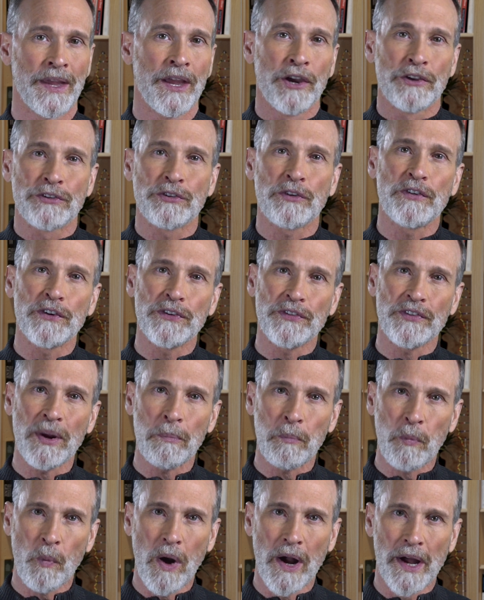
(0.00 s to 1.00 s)
So for
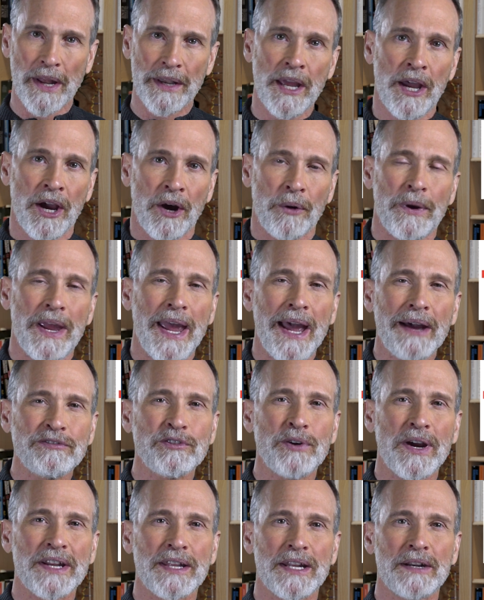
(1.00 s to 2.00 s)
step 1, we have
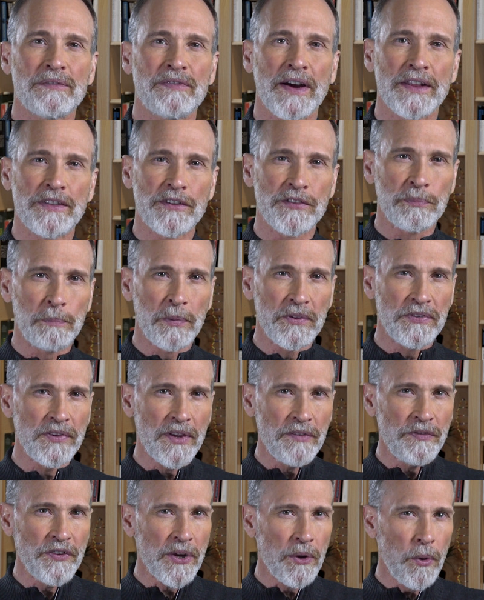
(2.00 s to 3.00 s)
to identify the
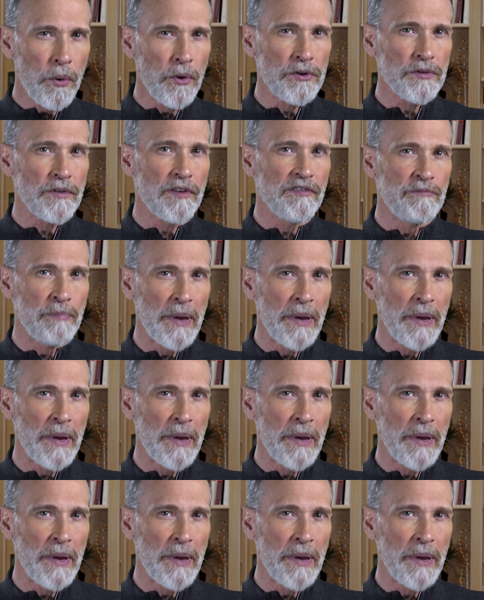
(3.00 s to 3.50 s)
specific order of